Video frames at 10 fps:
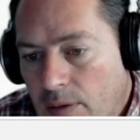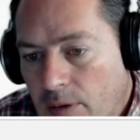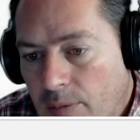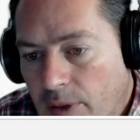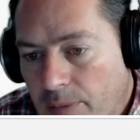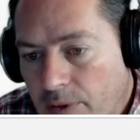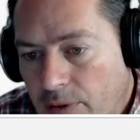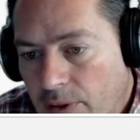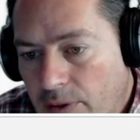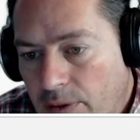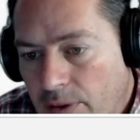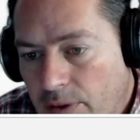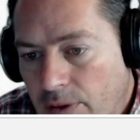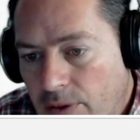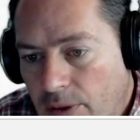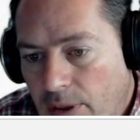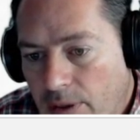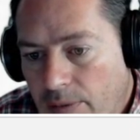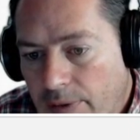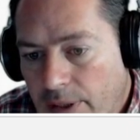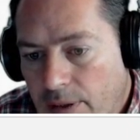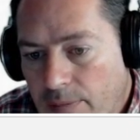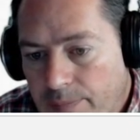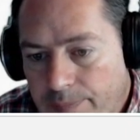sometimes it's easier just to draw it over again.